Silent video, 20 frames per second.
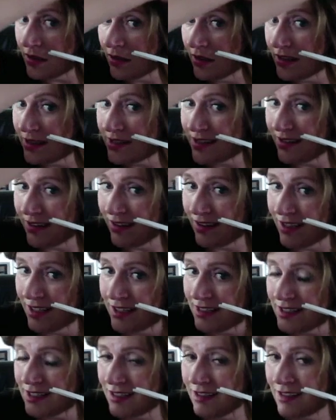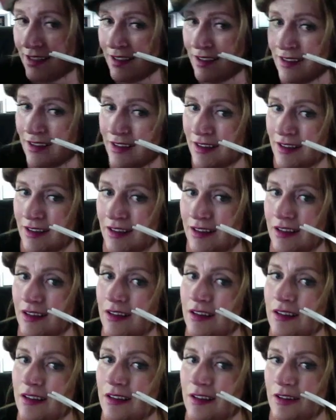so that it's not,
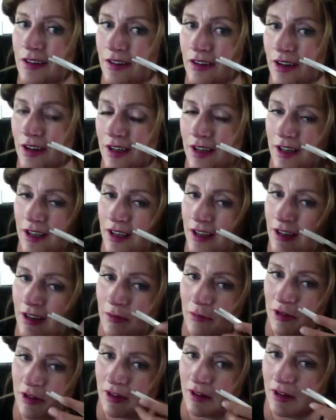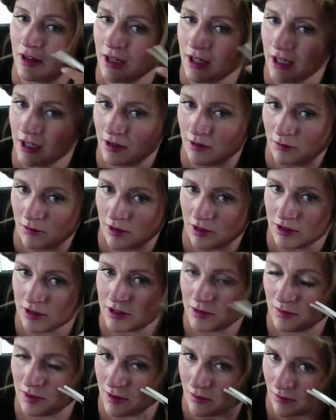you're not going to end up with a line. You want
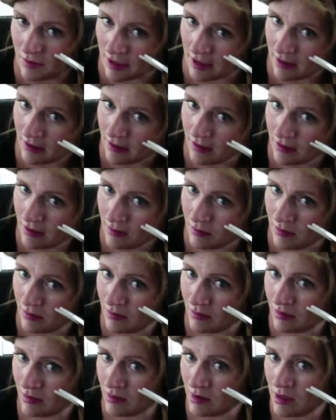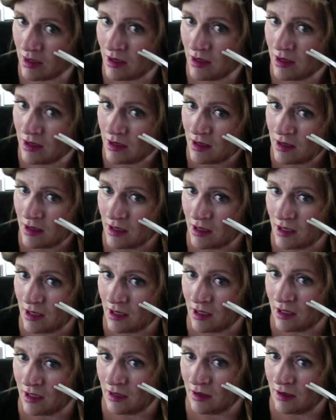it to be random
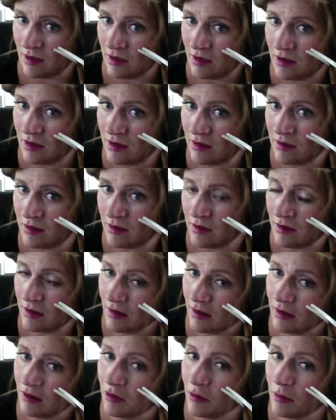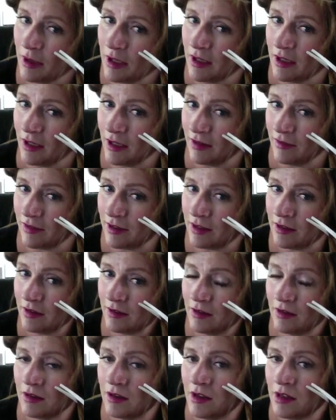and a little bit
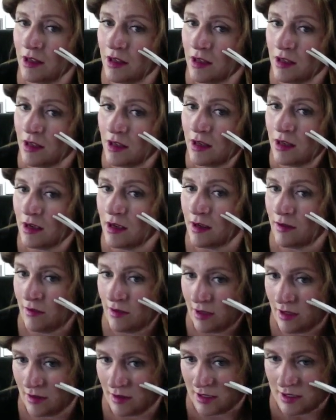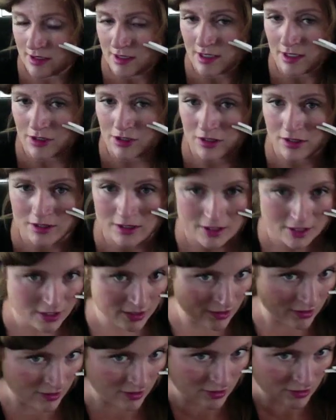uneven. And then that section's
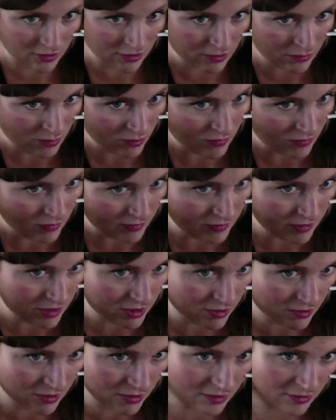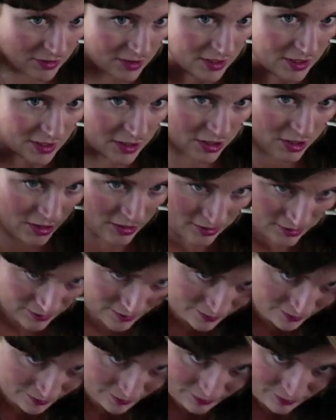done. And then you're going to move over to your other
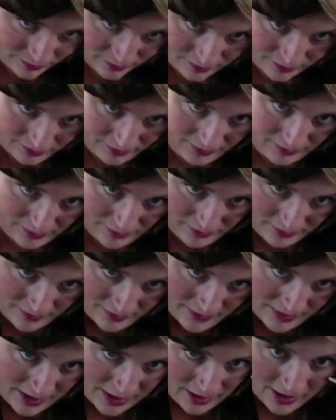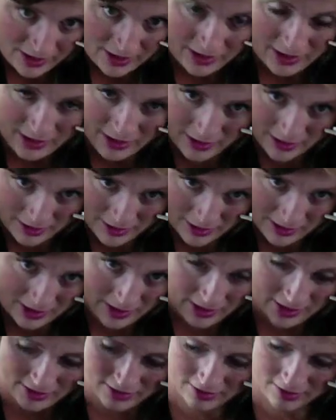section and